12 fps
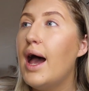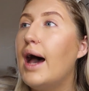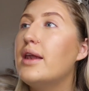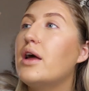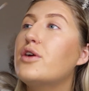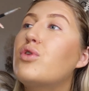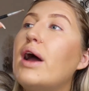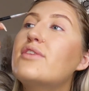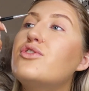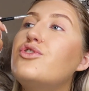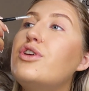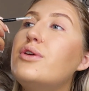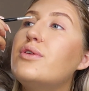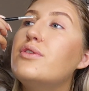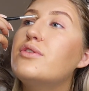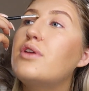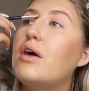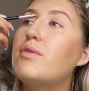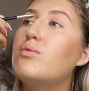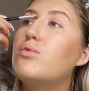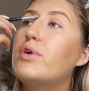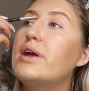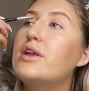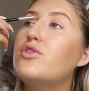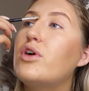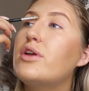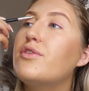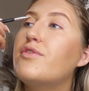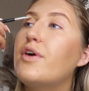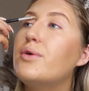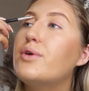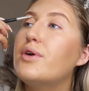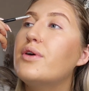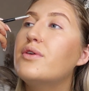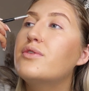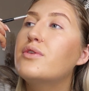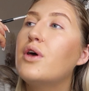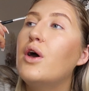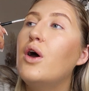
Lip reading: And like gratitude and stuff, I'm really trying to focus